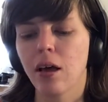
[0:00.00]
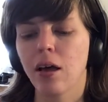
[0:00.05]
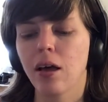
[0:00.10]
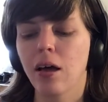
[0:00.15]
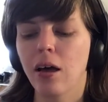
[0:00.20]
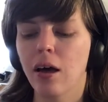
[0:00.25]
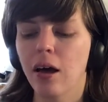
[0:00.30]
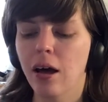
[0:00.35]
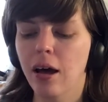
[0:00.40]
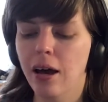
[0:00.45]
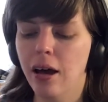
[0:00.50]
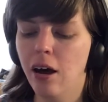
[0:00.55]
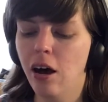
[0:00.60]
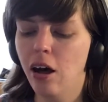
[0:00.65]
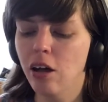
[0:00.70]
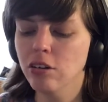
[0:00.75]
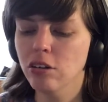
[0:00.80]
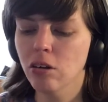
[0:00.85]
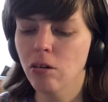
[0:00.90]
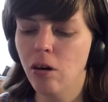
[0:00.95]
I
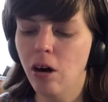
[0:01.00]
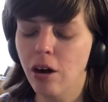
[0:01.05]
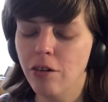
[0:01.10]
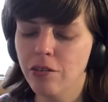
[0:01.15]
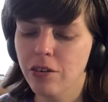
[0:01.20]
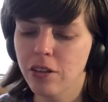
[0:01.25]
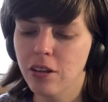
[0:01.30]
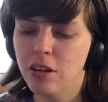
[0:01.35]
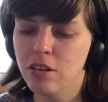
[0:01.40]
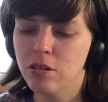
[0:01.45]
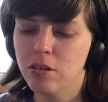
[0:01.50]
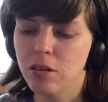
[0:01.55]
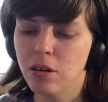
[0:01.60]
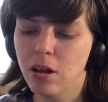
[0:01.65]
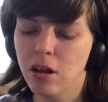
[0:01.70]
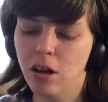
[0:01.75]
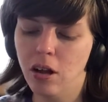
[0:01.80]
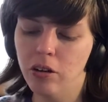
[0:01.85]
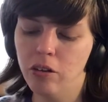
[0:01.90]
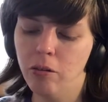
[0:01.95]
also offer this
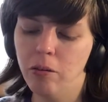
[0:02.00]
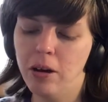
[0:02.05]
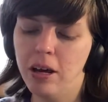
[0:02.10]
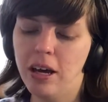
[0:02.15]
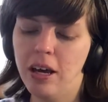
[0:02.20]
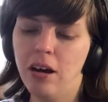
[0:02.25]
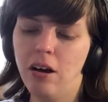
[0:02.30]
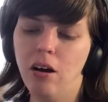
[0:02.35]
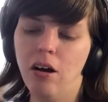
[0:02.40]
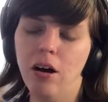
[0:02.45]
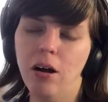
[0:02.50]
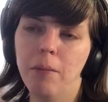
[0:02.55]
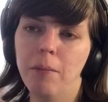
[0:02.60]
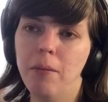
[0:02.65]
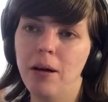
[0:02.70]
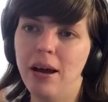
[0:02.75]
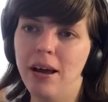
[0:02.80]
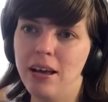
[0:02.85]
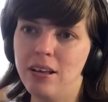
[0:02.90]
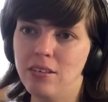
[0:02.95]
colorway on
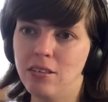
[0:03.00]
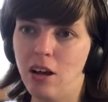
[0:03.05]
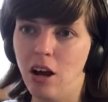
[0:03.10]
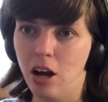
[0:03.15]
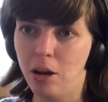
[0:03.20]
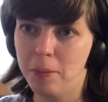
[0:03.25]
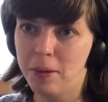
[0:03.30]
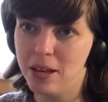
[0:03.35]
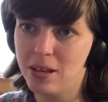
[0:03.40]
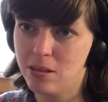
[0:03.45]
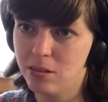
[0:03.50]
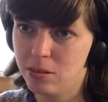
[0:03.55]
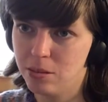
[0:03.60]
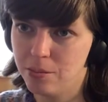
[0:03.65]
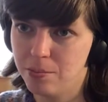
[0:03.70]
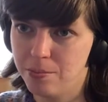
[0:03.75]
my sock base,